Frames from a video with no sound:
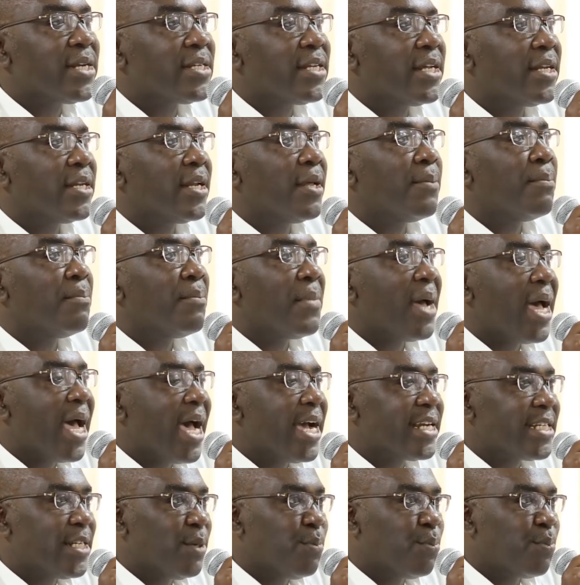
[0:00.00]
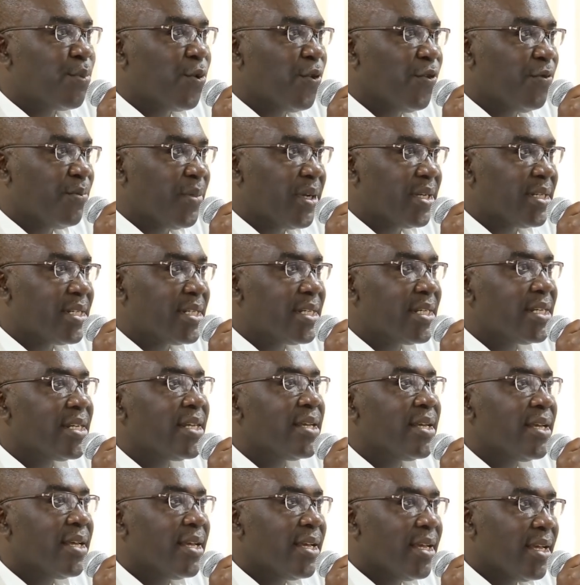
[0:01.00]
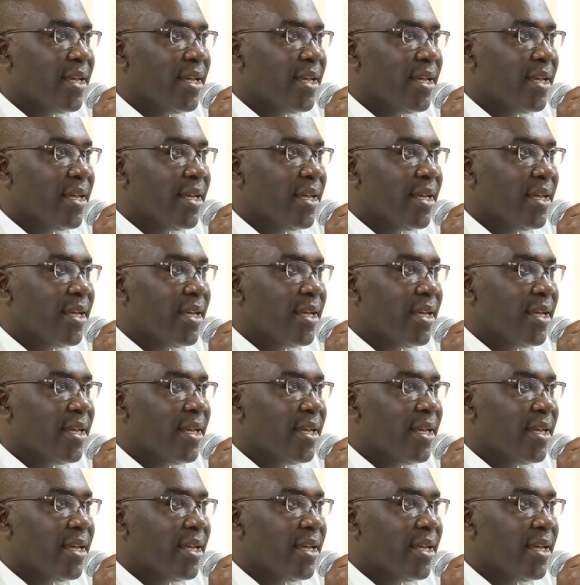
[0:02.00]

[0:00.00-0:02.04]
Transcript: quite an, a marked improvement